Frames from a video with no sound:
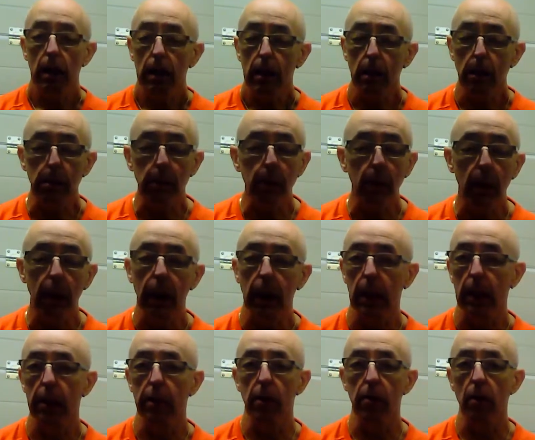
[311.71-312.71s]

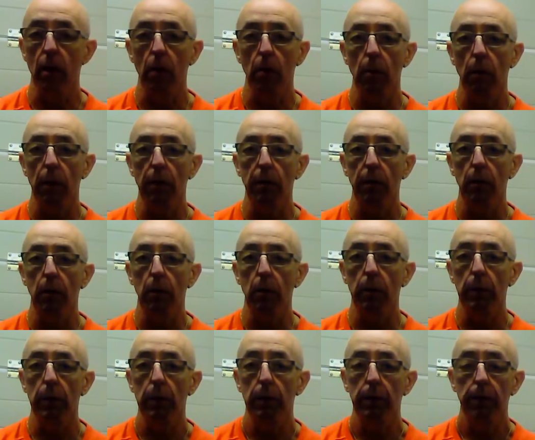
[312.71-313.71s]
completely the wrong way
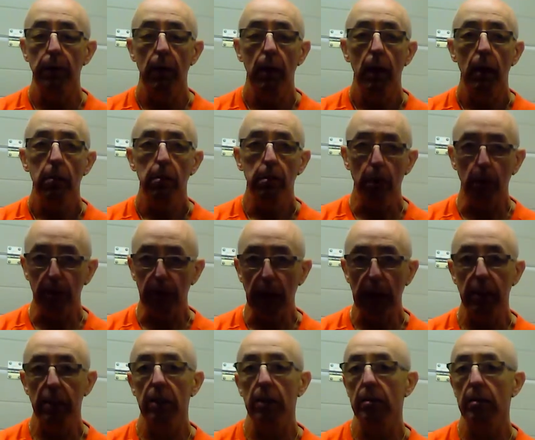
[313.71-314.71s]
forward. But
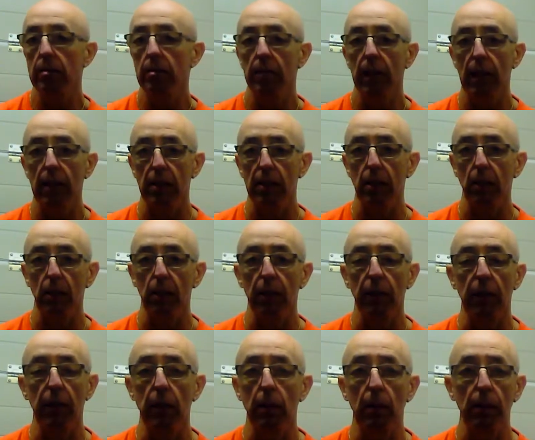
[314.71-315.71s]
that's another
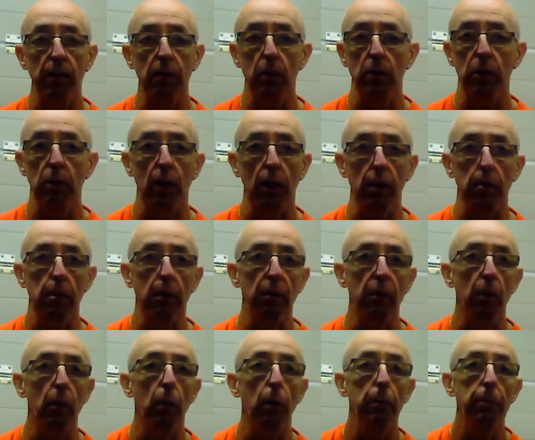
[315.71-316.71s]
video. I've touched on it
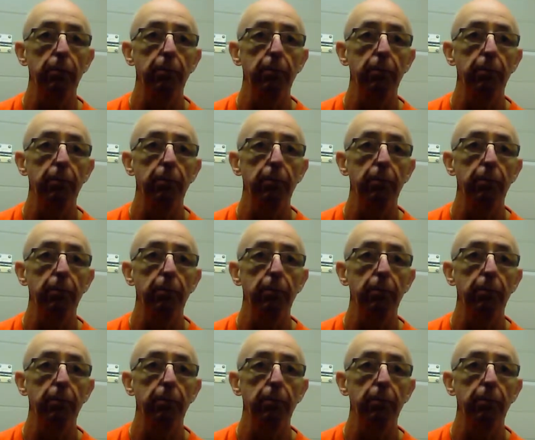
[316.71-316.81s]
before.